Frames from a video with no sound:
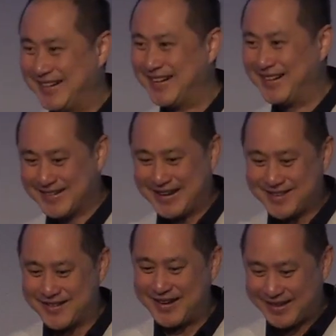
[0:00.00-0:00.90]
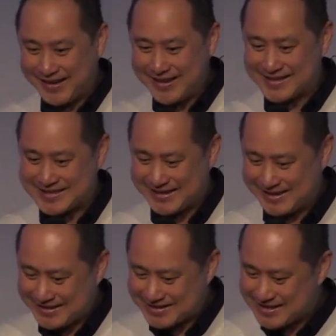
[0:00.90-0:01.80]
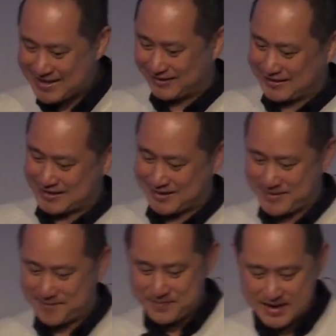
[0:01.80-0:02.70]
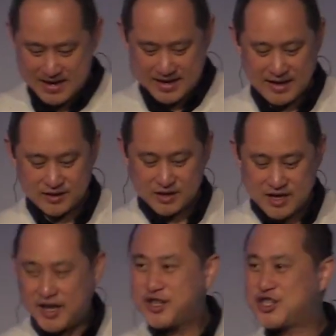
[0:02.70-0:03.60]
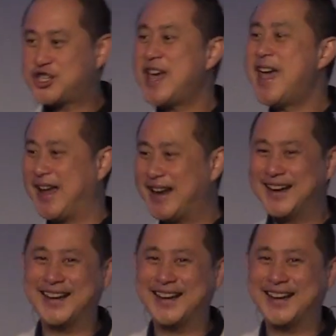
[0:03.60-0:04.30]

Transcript: That's great. It is. It is in the Old Testament. It's shared.